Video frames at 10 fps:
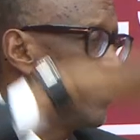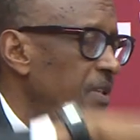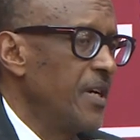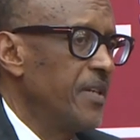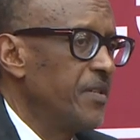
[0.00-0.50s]

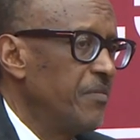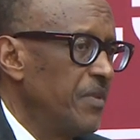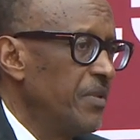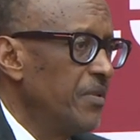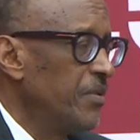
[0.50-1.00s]
leaders,
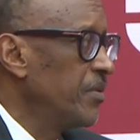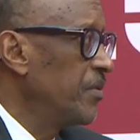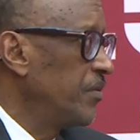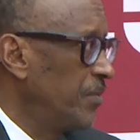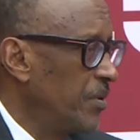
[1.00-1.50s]

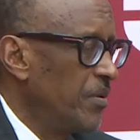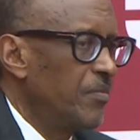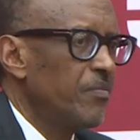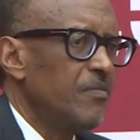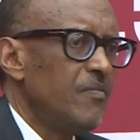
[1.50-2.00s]
middle, you
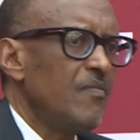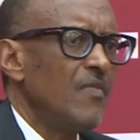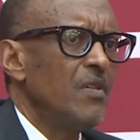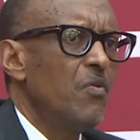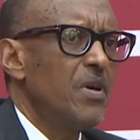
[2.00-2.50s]
know,
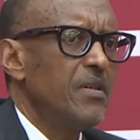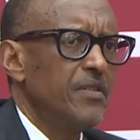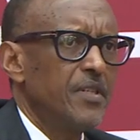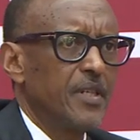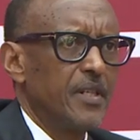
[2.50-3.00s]

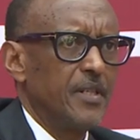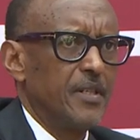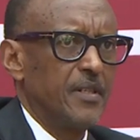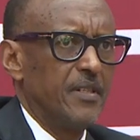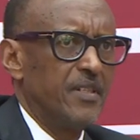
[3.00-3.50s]
ones, and
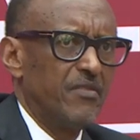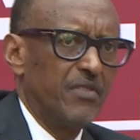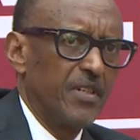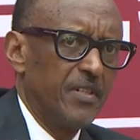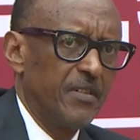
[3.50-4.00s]
in
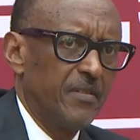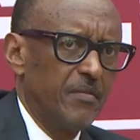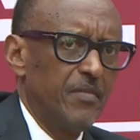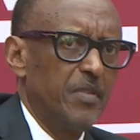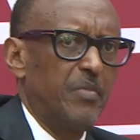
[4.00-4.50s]
different
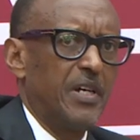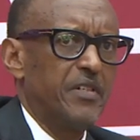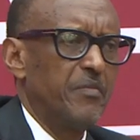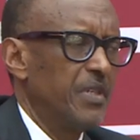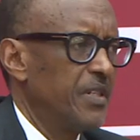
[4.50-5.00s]

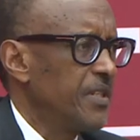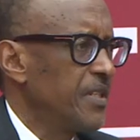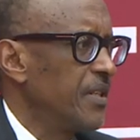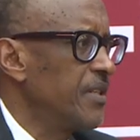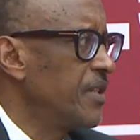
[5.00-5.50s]

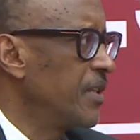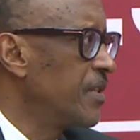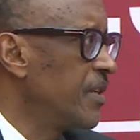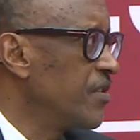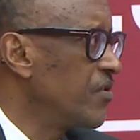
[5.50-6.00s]
departments and
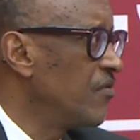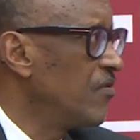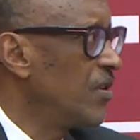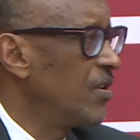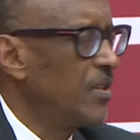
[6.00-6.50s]
sectors of
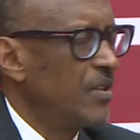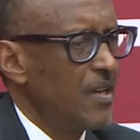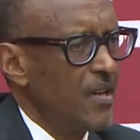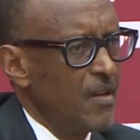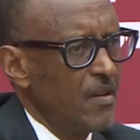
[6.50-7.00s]

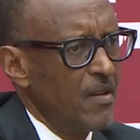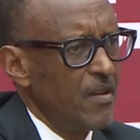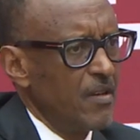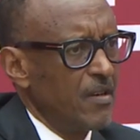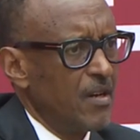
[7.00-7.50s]

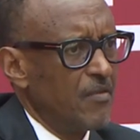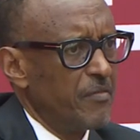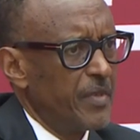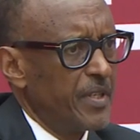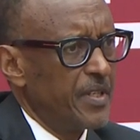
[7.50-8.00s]

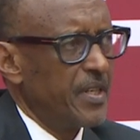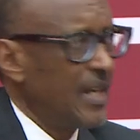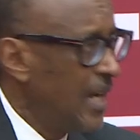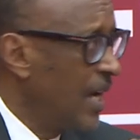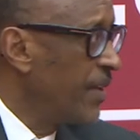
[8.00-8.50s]
government
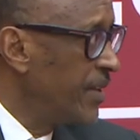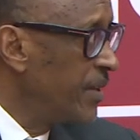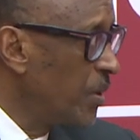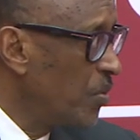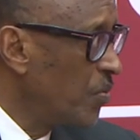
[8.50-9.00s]
are in
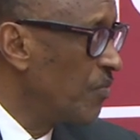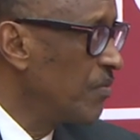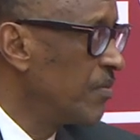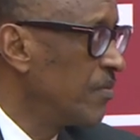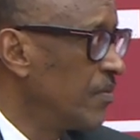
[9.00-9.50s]
the room.